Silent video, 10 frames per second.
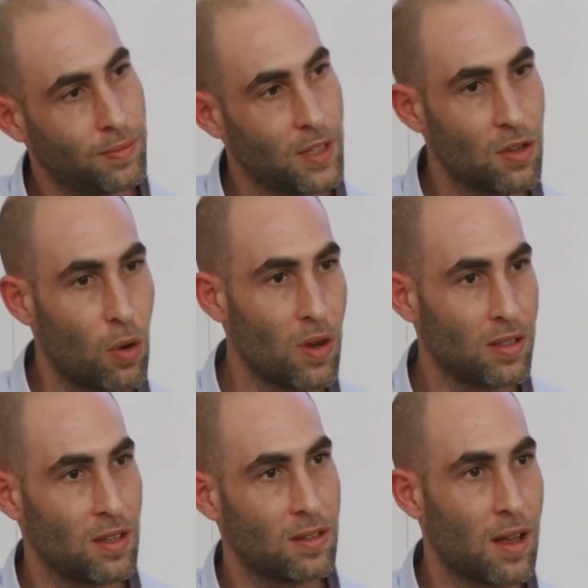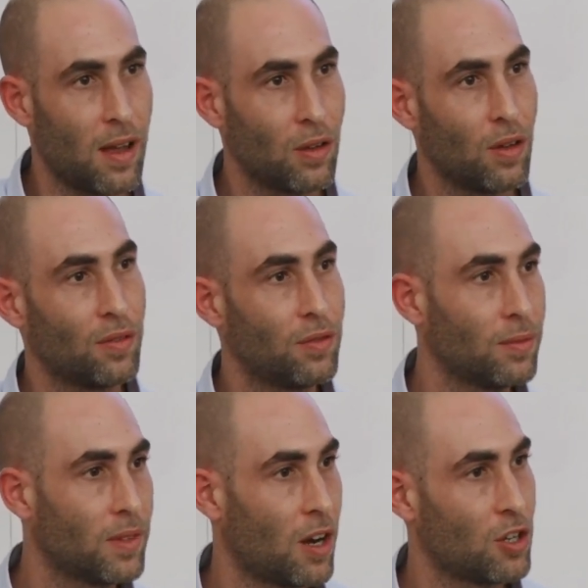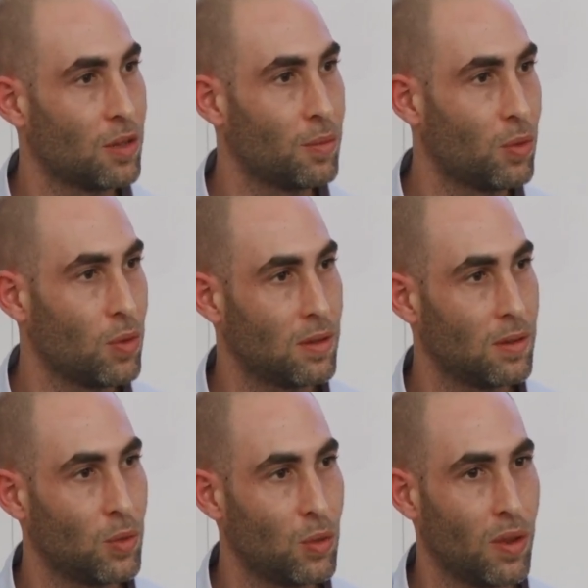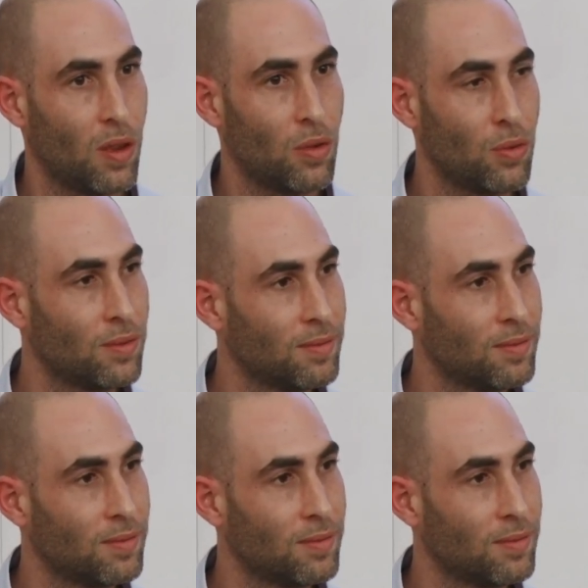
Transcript: it's always this kind of tension between the two.